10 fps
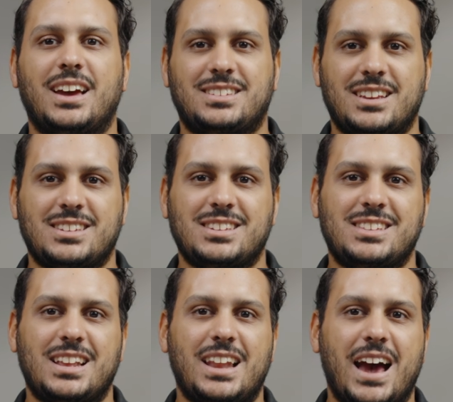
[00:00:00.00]
assesses
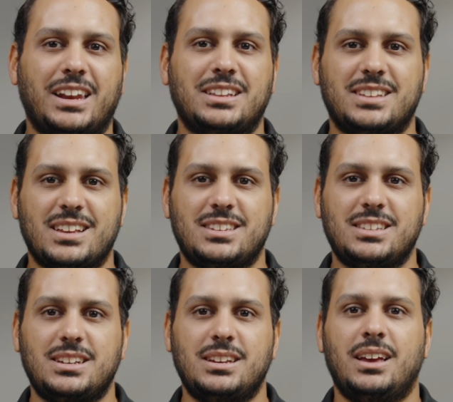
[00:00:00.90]
the light
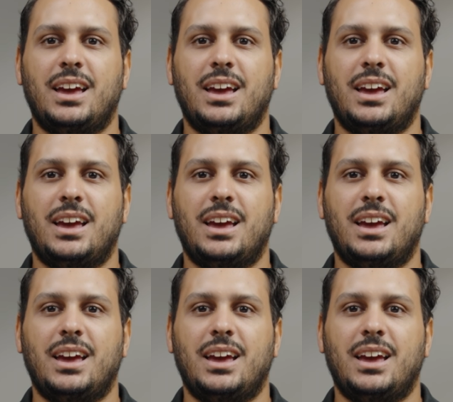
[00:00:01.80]
intensity